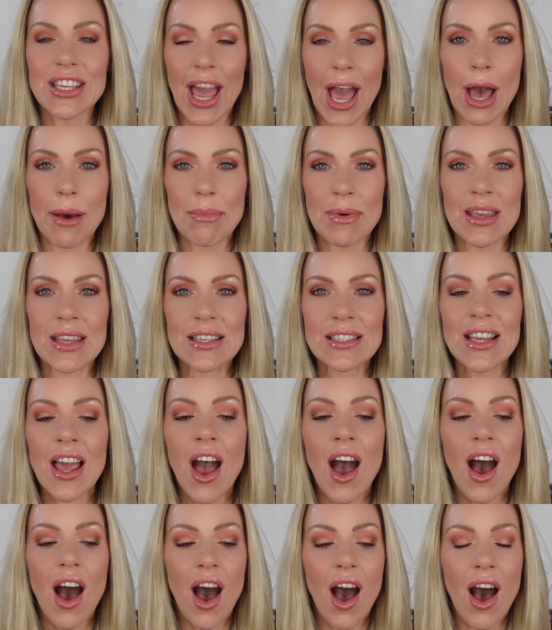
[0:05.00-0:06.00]
happened.
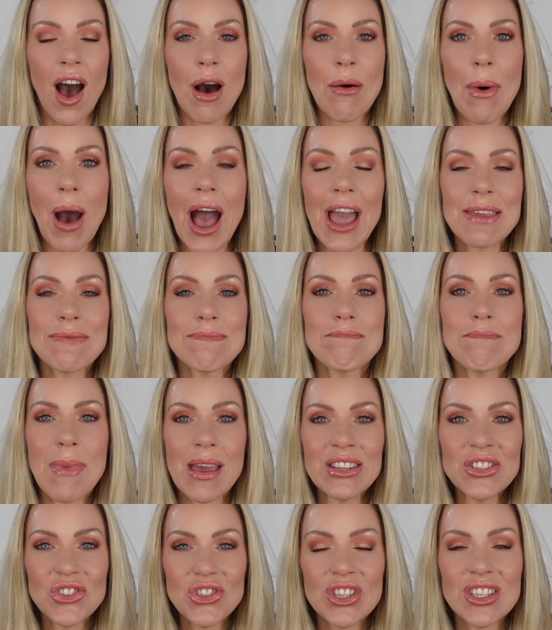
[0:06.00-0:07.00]
I
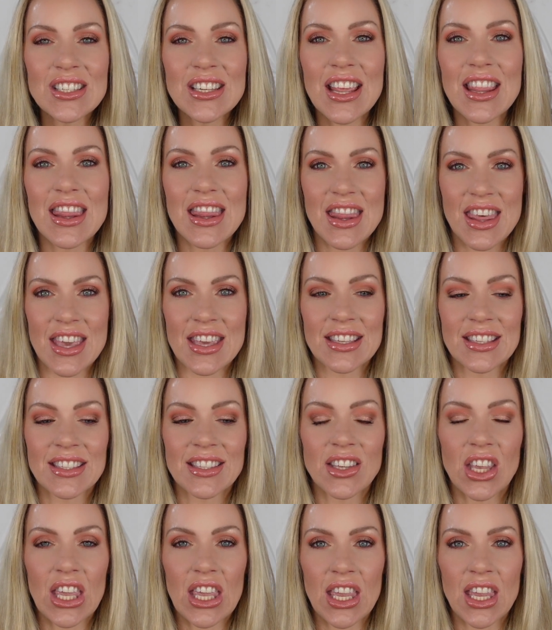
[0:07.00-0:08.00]
mentioned
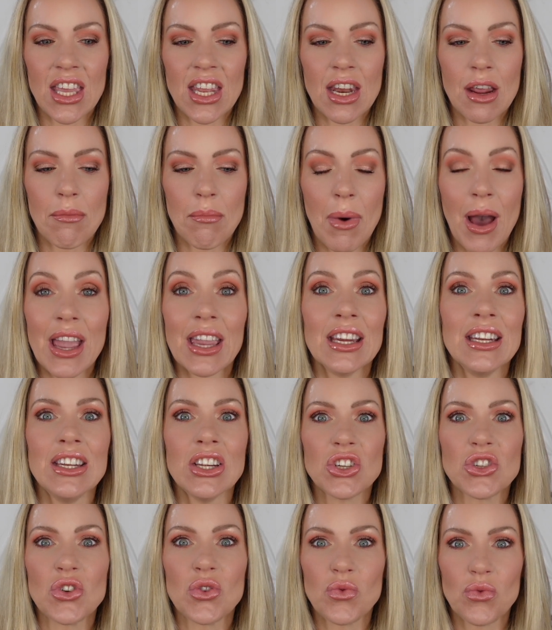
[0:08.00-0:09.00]
this in my
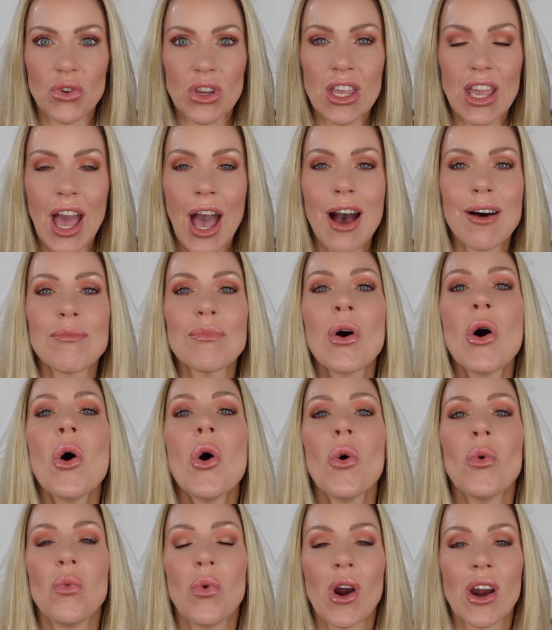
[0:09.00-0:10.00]
initial recap
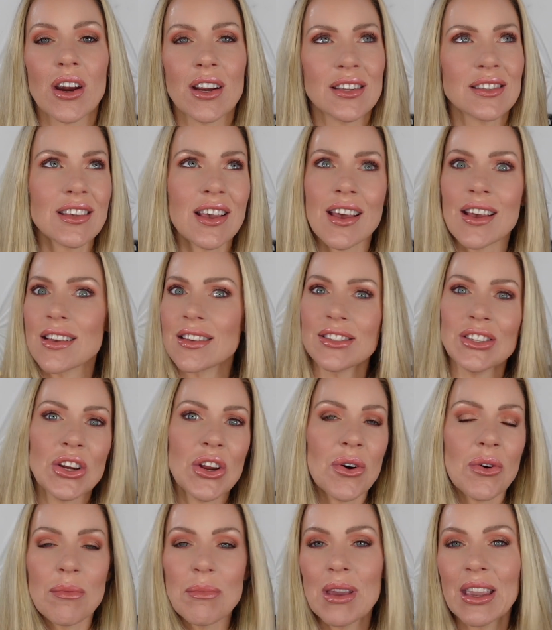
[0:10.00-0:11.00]
where it says,
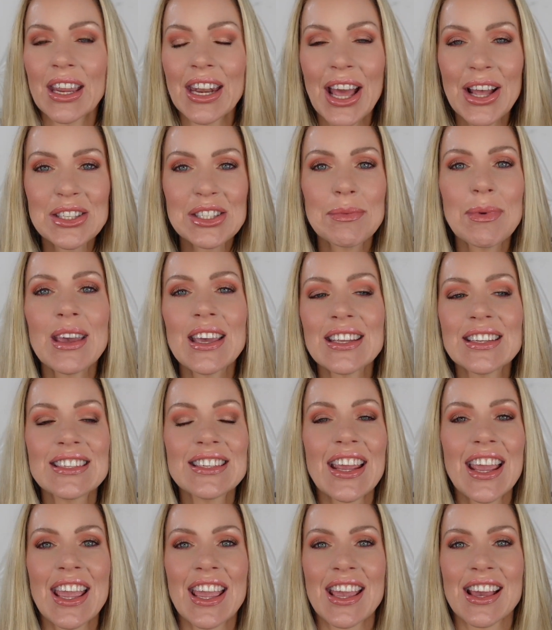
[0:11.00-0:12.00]
a big announcement
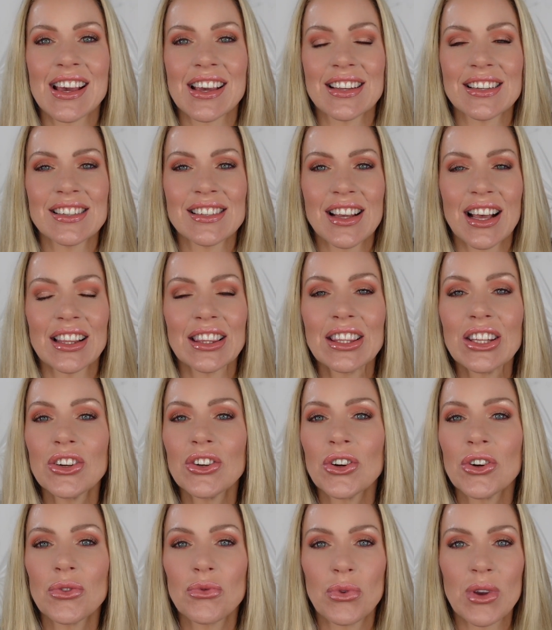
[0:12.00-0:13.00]
and a
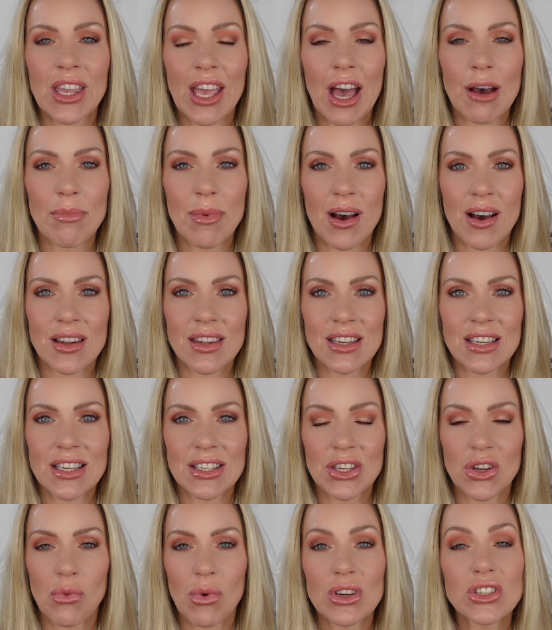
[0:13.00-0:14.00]
little recap on the
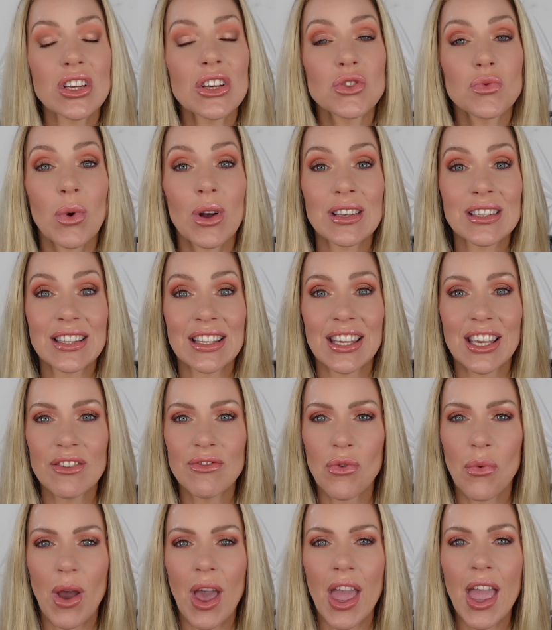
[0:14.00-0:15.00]
Disney Wish as well as the
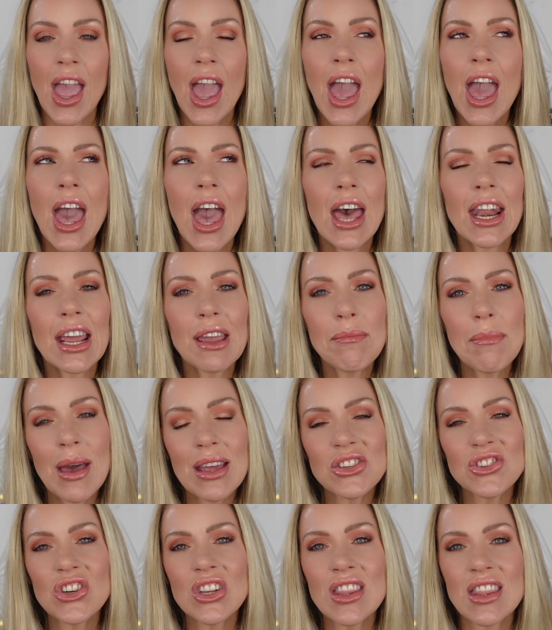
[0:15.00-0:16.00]
giveaway. And I
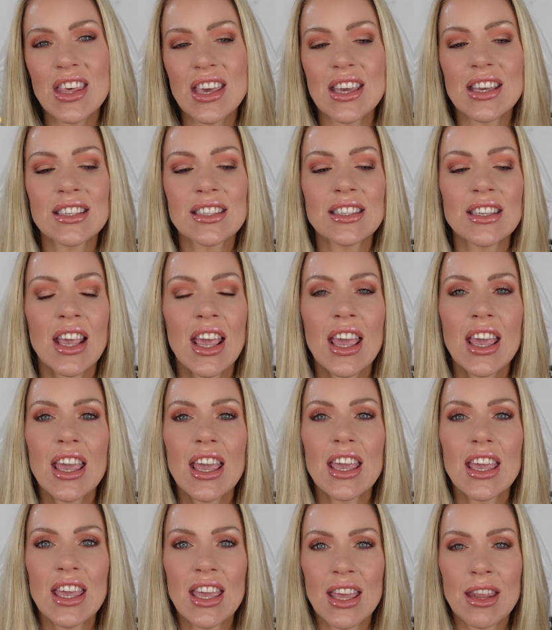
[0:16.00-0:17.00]
mentioned this
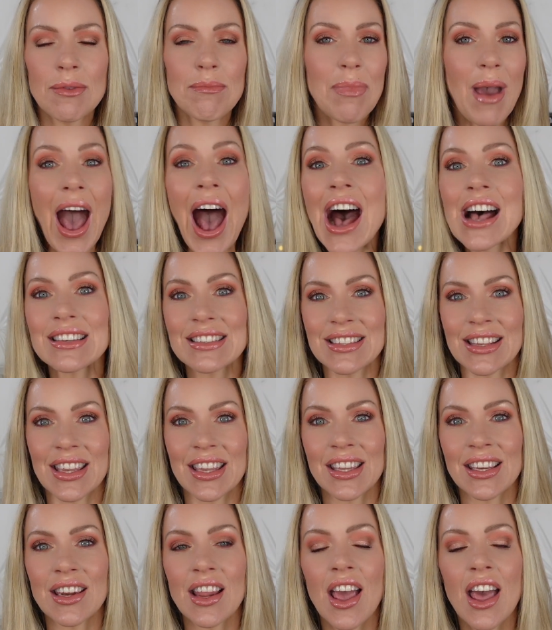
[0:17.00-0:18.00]
in
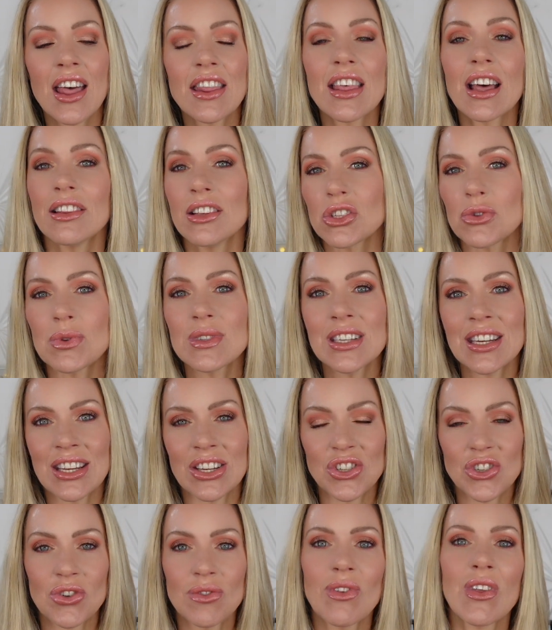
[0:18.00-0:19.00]
passing that this was an
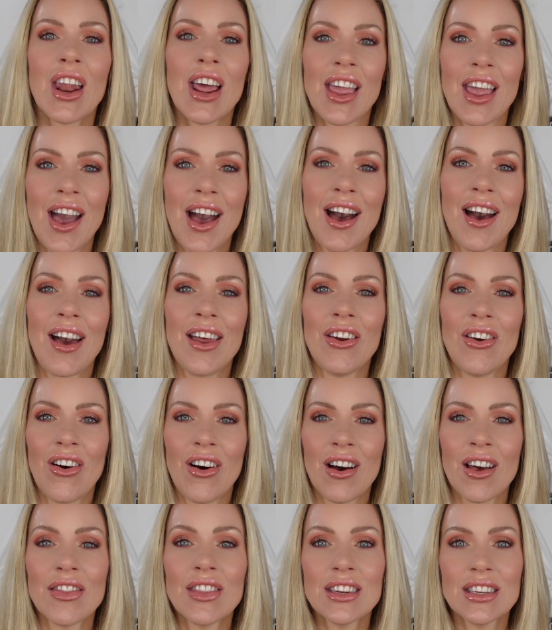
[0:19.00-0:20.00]
issue that I had
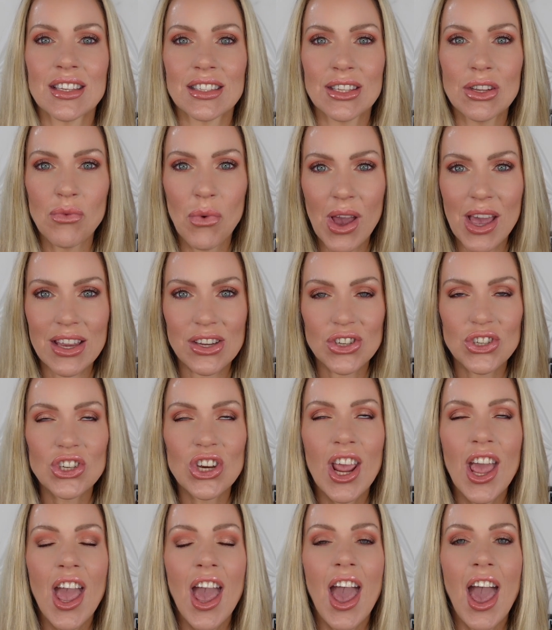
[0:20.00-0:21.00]
on the Disney
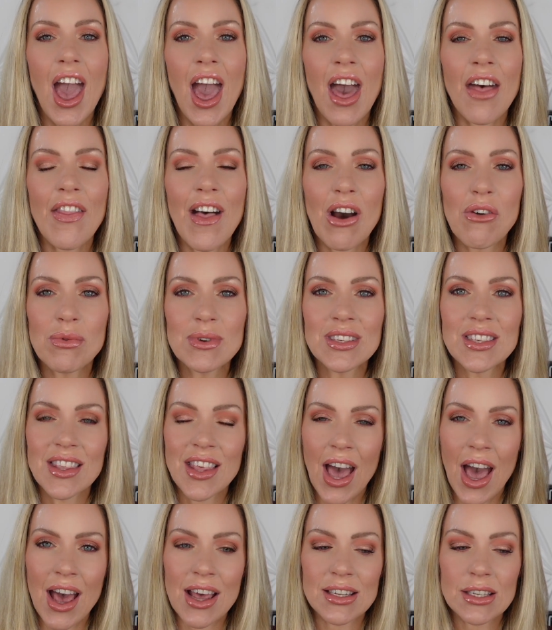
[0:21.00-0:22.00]
Wish. And that was
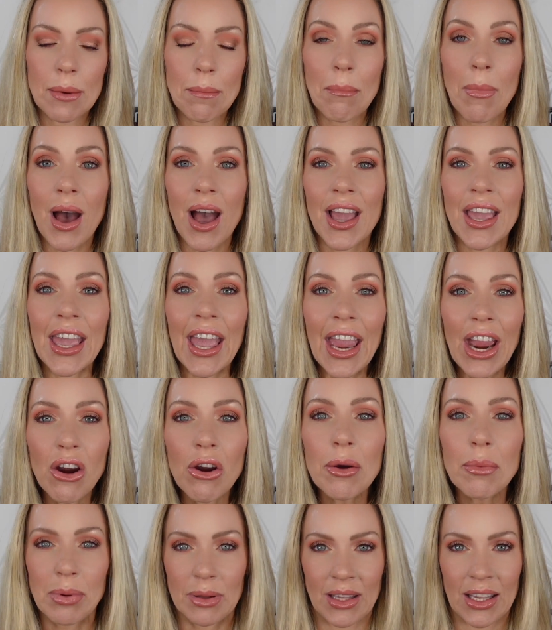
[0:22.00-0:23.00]
that my
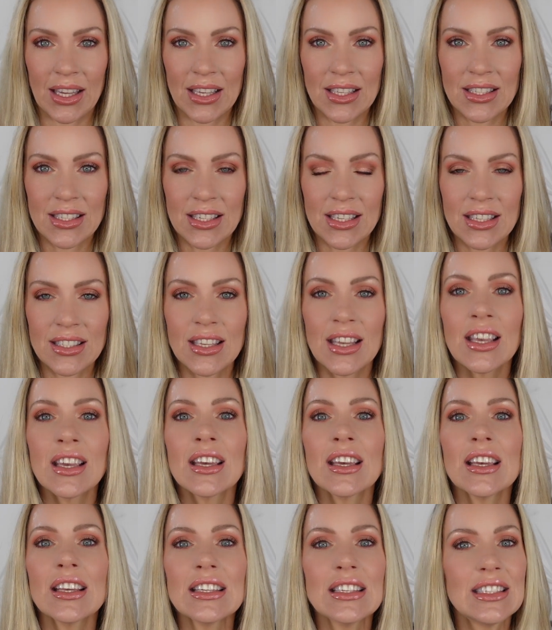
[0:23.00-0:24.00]
hair appliances
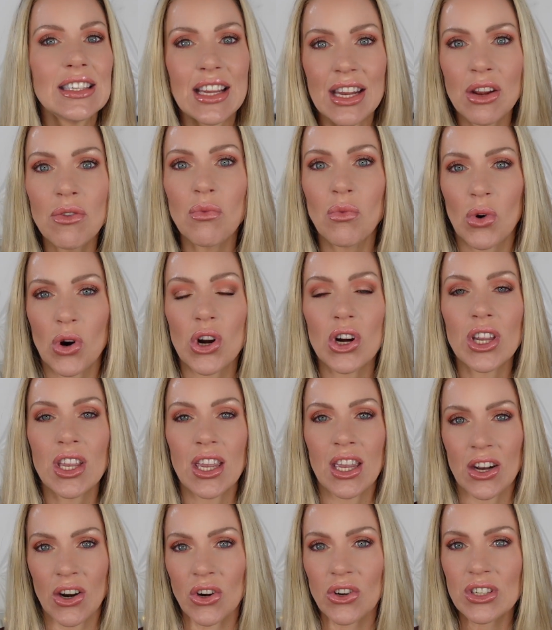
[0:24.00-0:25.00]
didn't work
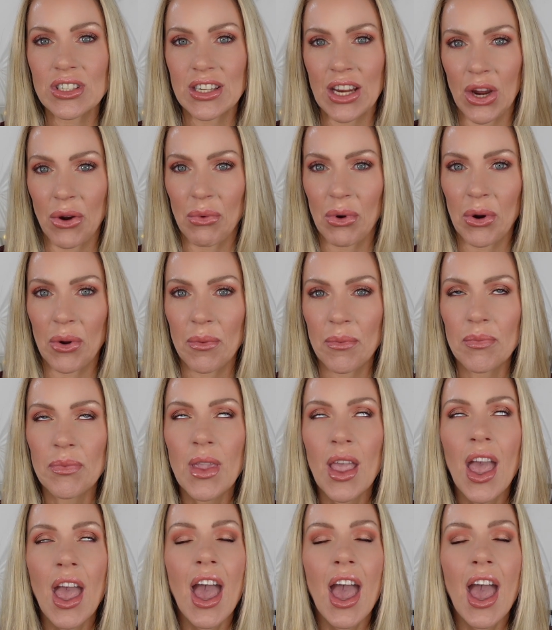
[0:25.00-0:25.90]
in our stateroom.